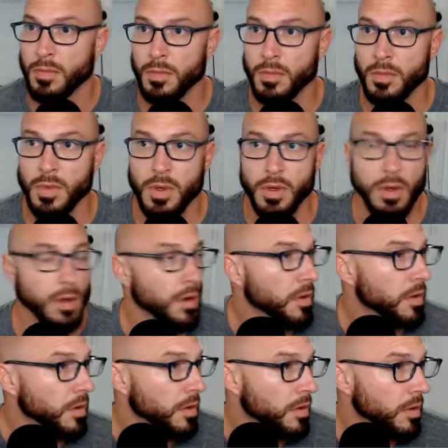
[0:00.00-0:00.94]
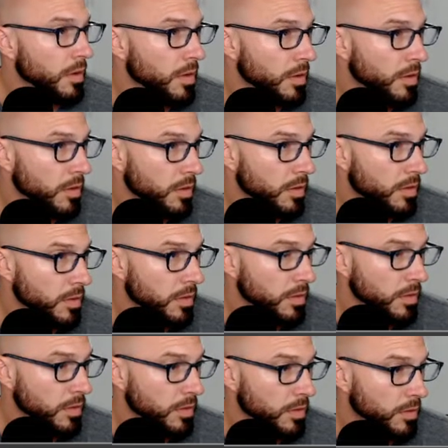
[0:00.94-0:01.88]
Here.
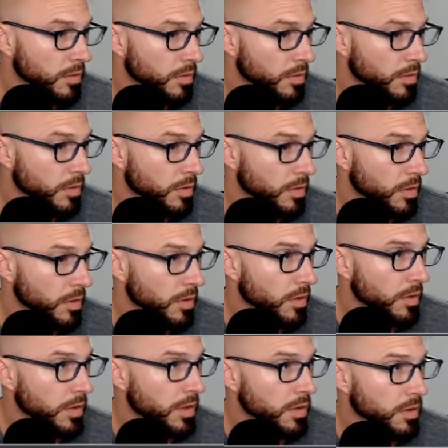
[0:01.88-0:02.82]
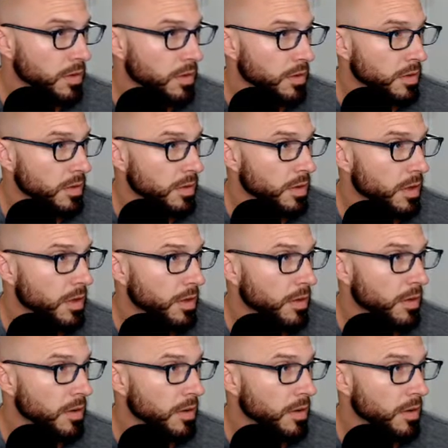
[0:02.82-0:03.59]
Let's do a little of this. All right.